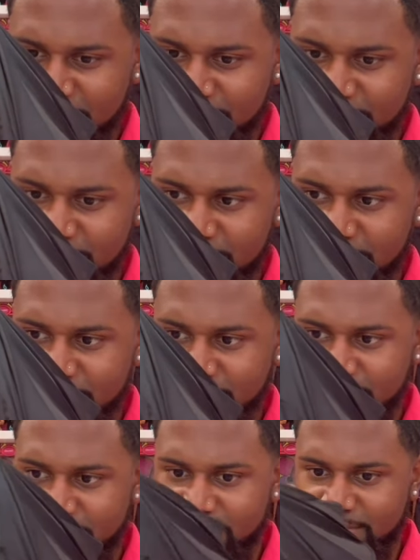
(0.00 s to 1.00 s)

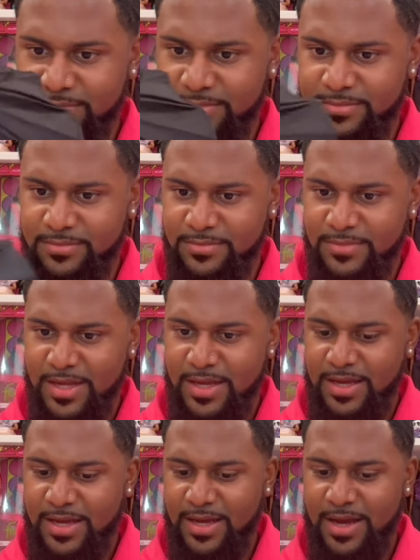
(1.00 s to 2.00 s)
Mm.
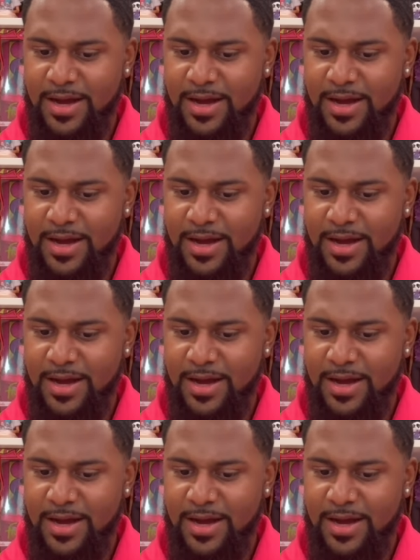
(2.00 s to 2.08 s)
I